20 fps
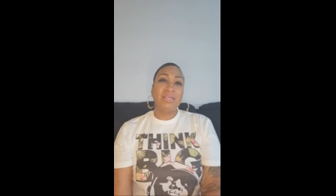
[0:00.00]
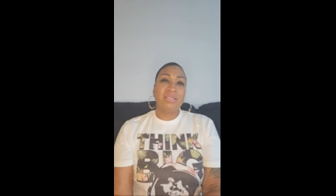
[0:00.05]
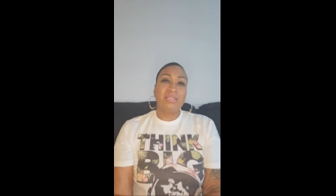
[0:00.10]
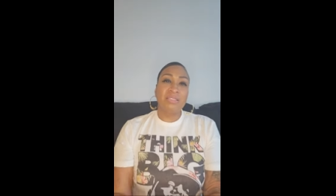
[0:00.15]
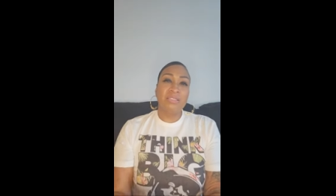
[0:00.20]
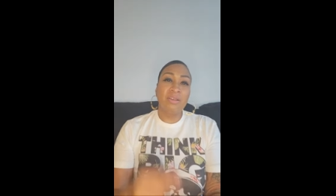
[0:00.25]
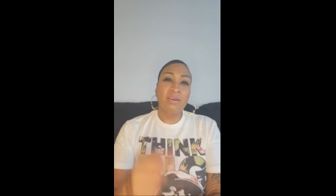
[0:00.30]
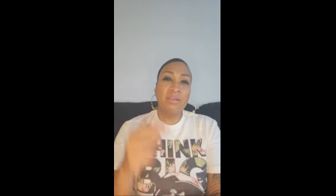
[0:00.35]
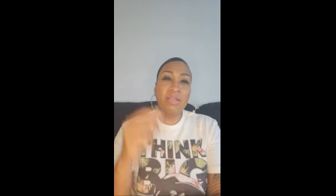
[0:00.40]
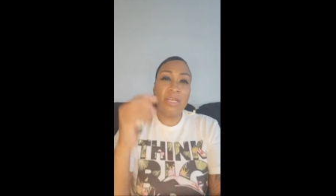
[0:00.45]

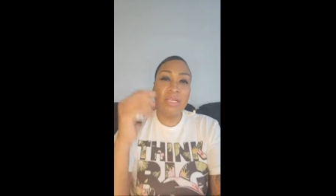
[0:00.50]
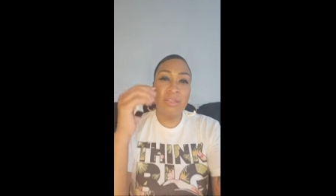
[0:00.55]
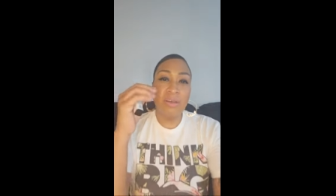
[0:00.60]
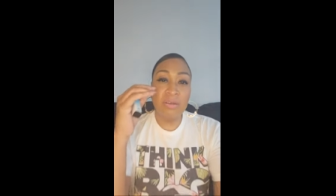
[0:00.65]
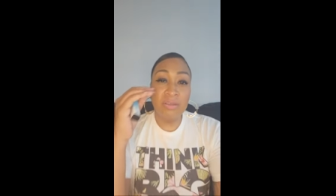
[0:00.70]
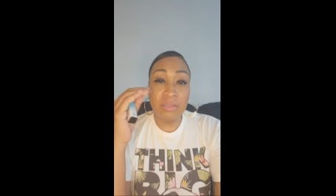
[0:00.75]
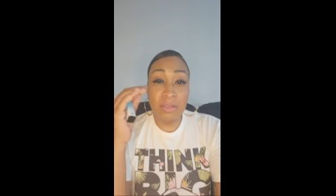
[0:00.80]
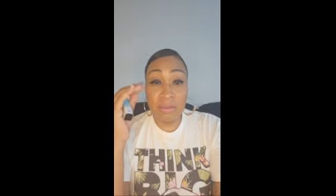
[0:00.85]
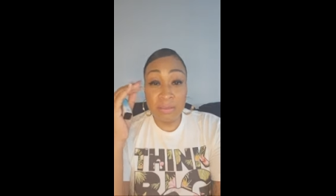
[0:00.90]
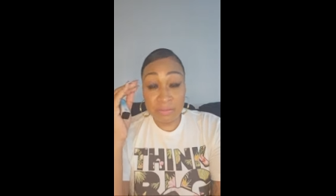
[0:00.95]
No, they
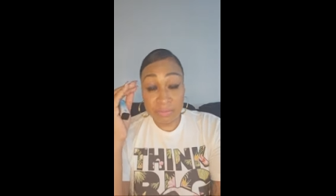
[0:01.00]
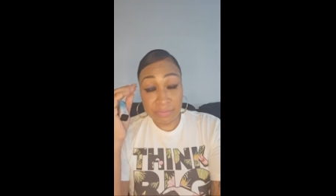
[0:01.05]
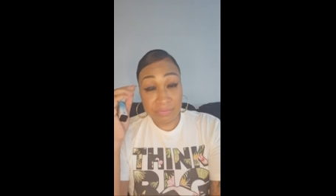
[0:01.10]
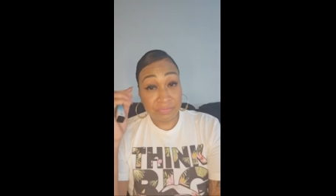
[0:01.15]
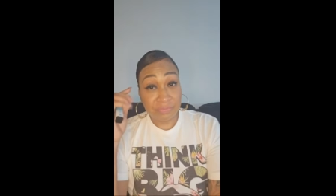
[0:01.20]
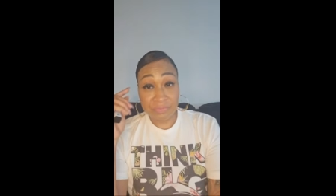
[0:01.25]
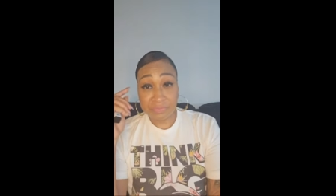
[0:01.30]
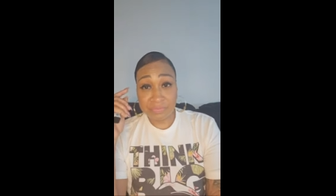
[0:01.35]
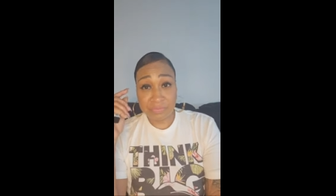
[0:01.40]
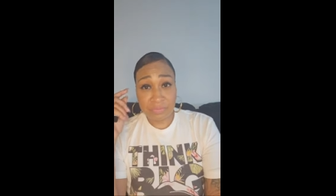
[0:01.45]
don't know.
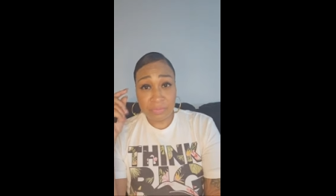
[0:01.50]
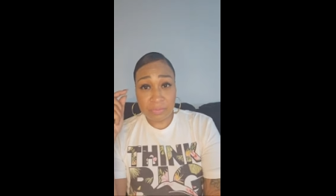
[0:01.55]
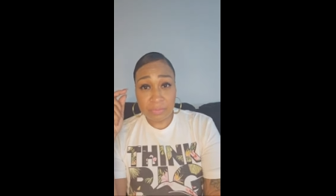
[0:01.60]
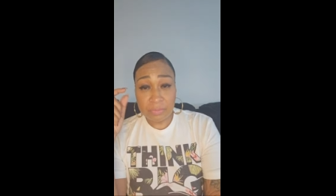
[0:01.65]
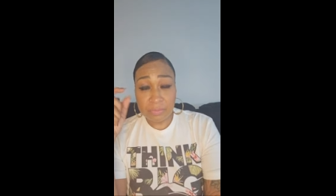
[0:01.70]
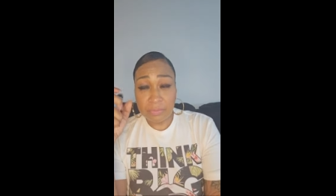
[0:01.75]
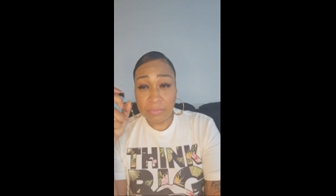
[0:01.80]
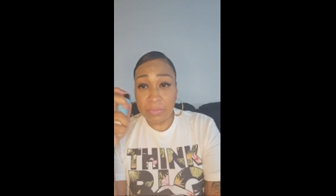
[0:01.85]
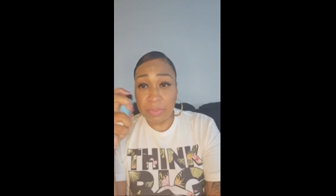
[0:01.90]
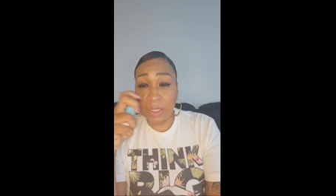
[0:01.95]

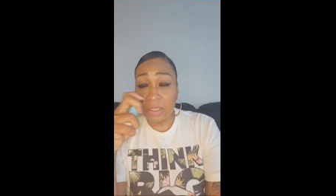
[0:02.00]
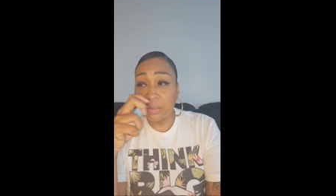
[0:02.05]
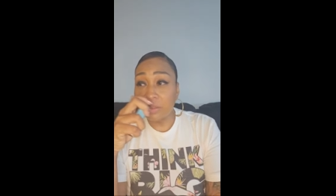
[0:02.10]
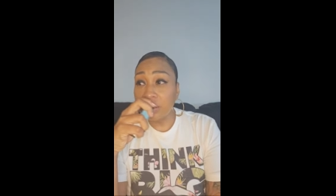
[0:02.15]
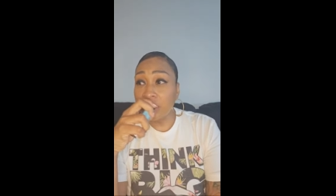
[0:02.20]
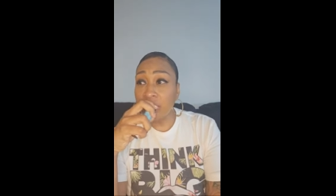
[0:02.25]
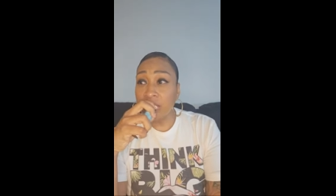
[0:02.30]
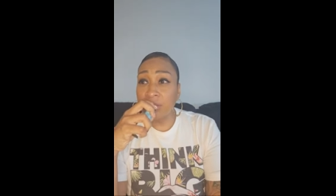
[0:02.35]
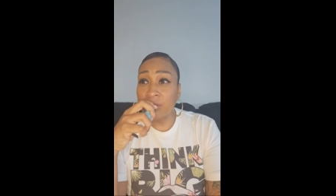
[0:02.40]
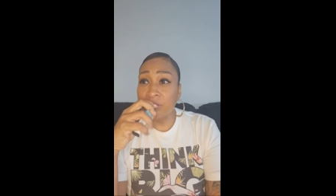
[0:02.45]

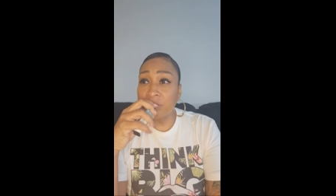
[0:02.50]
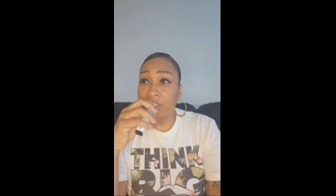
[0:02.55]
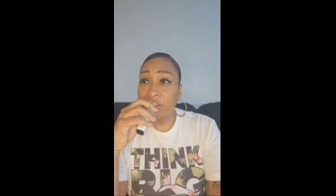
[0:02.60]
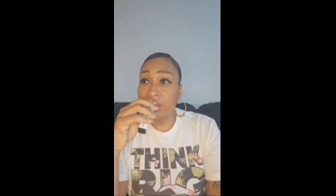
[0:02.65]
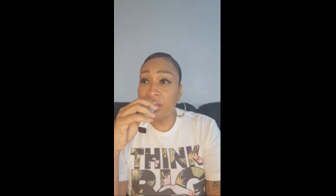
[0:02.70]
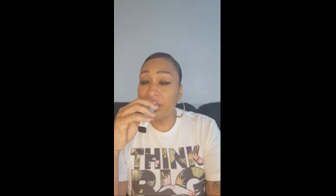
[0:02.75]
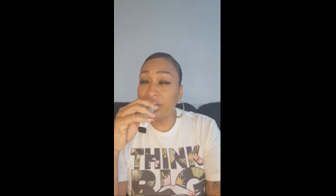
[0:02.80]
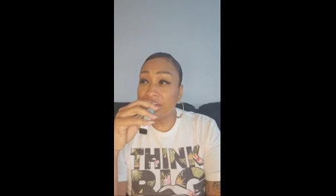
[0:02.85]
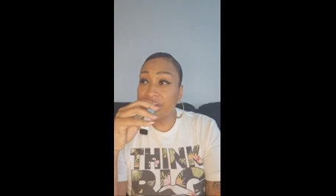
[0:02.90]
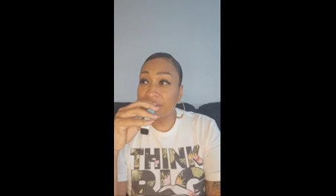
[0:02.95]
They don't know
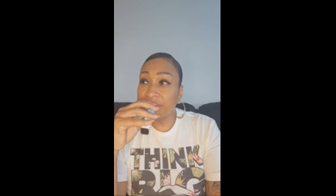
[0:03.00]
shit.